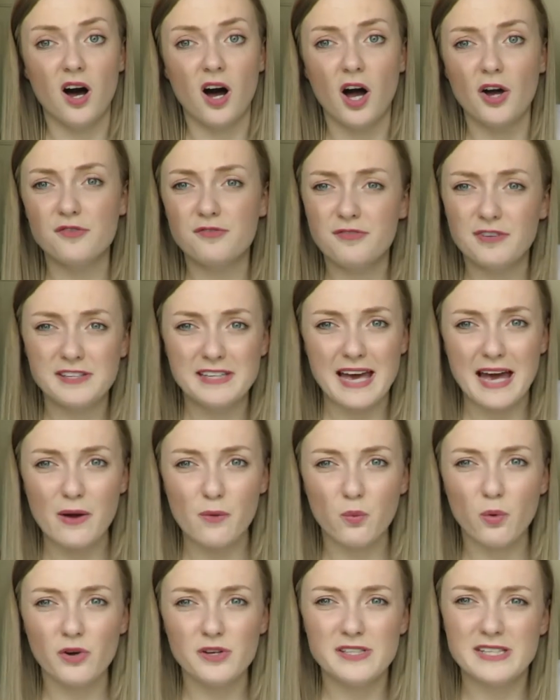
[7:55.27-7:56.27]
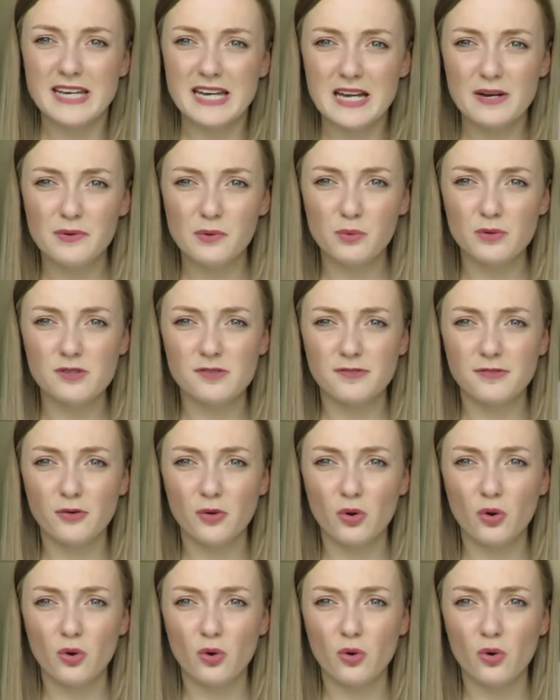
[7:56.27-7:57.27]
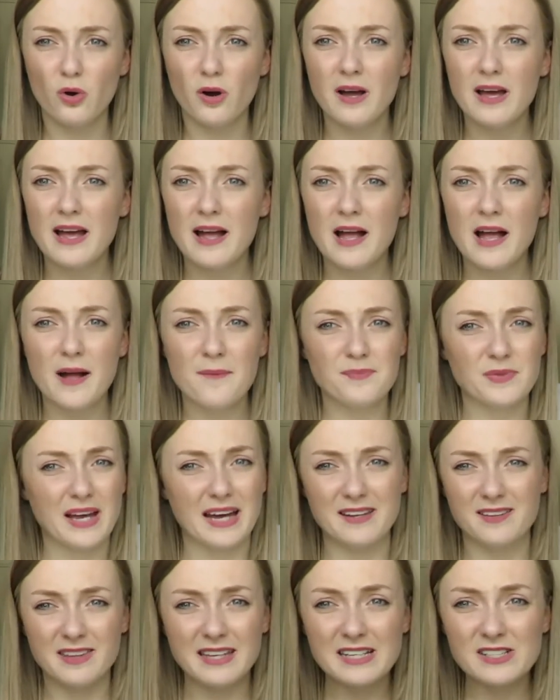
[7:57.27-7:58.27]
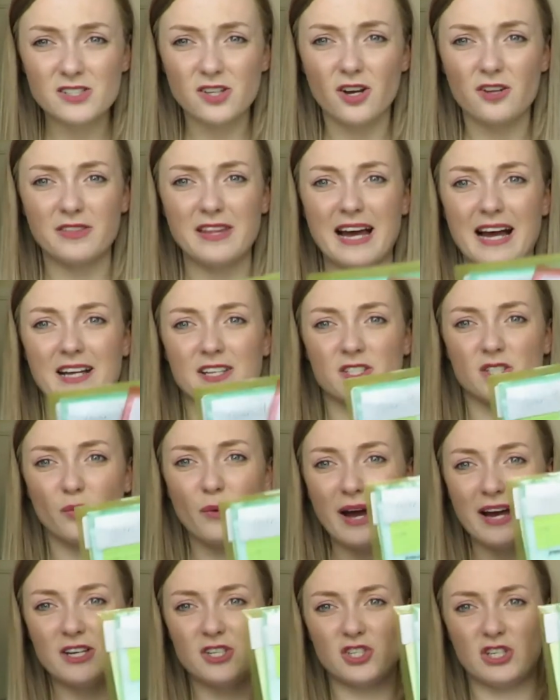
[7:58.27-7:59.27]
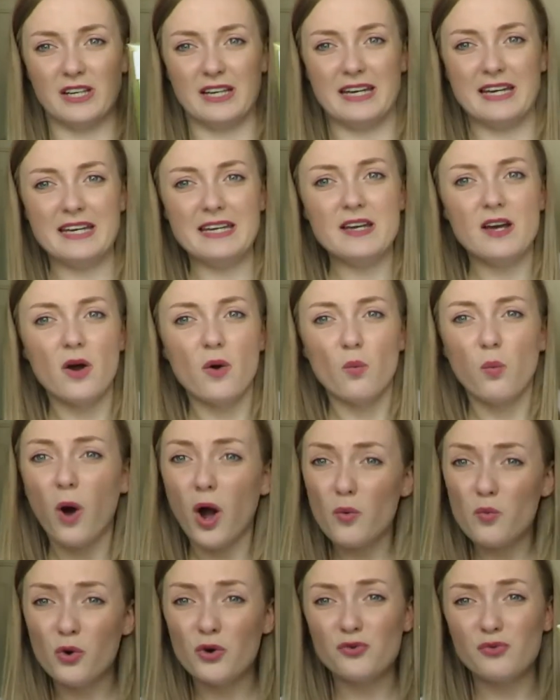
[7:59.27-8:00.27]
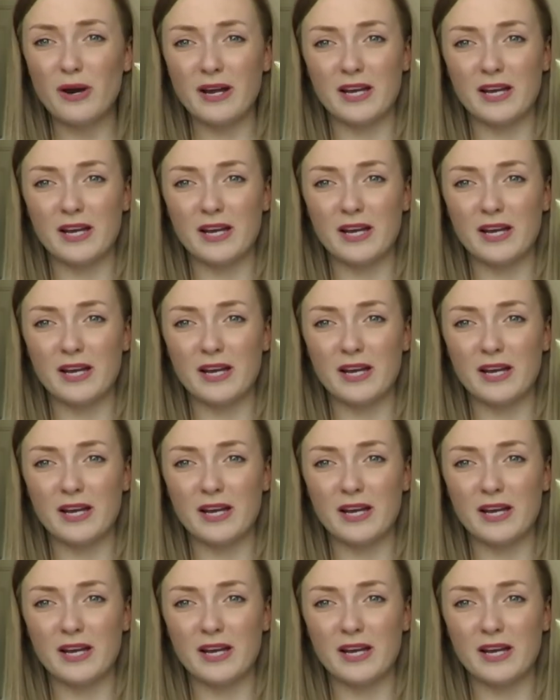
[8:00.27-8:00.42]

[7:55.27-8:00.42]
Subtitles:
I'd forget what year it was for and things like that. So actually, what I would